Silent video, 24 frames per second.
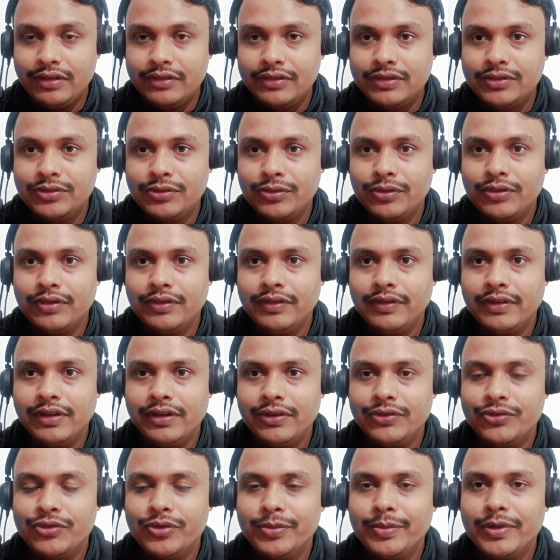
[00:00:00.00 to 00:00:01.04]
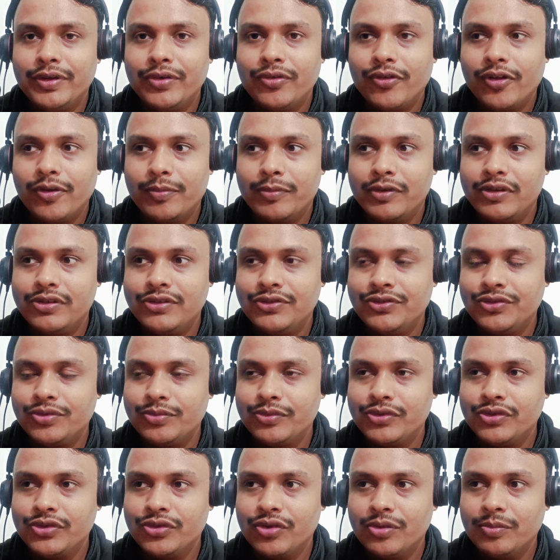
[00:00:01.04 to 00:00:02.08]
So there should be normal
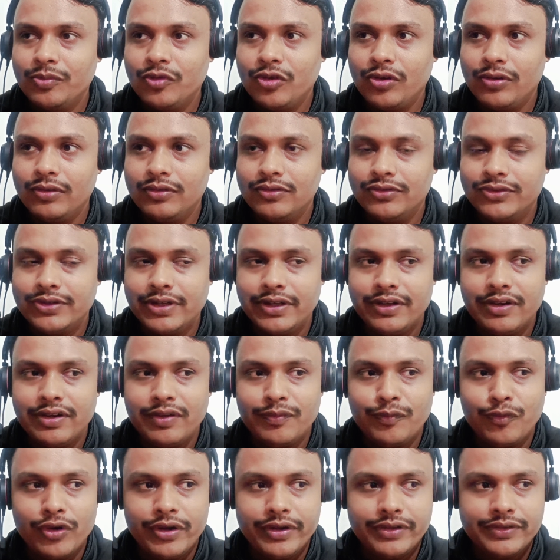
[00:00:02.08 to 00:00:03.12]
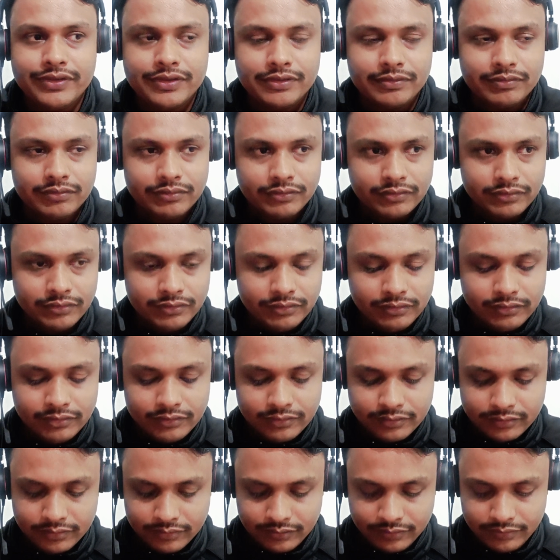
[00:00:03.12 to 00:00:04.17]
distribution of all those data points.
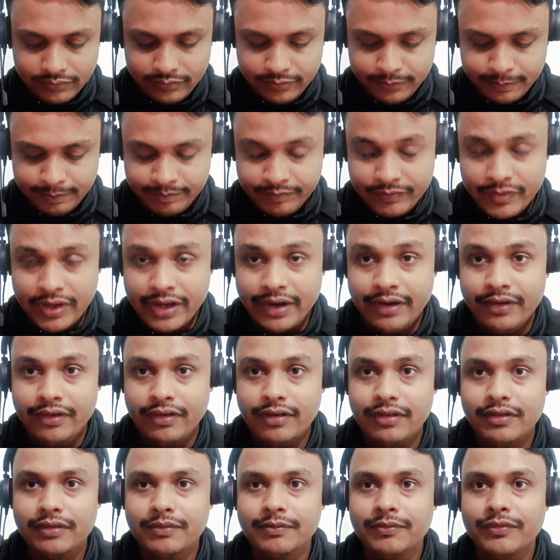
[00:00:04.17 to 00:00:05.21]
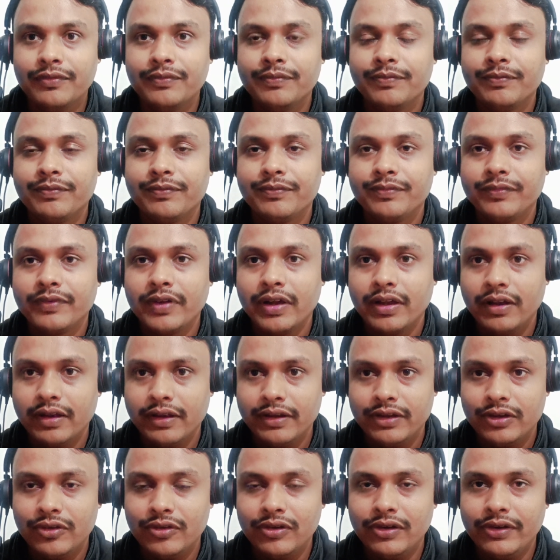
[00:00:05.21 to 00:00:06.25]
And I
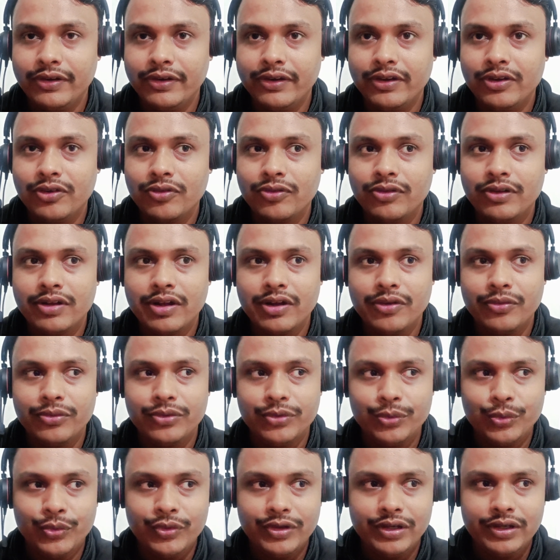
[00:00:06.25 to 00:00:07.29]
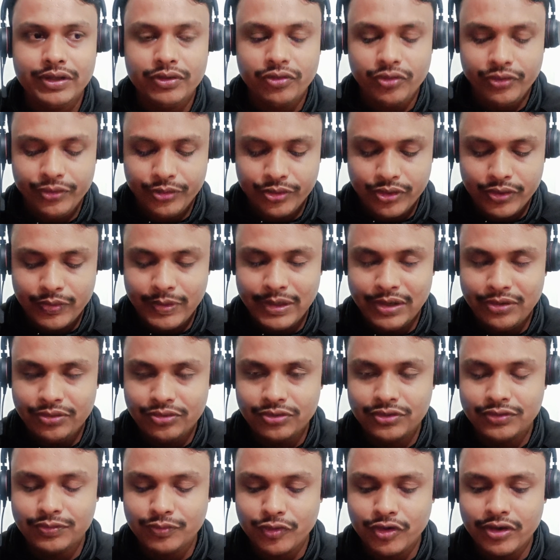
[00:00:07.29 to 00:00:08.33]
have already covered how you will going to evaluate
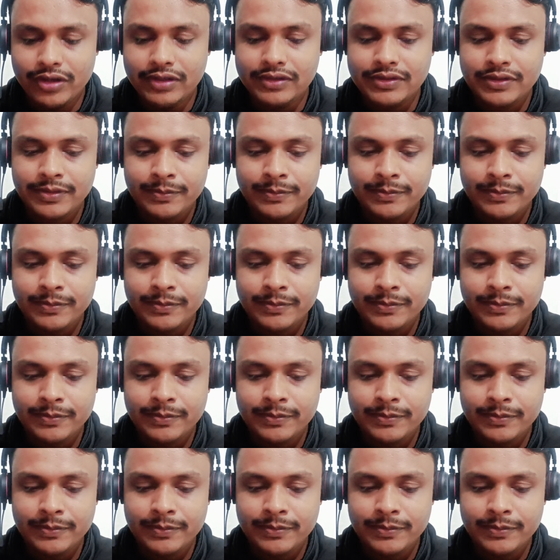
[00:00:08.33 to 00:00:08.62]
those models.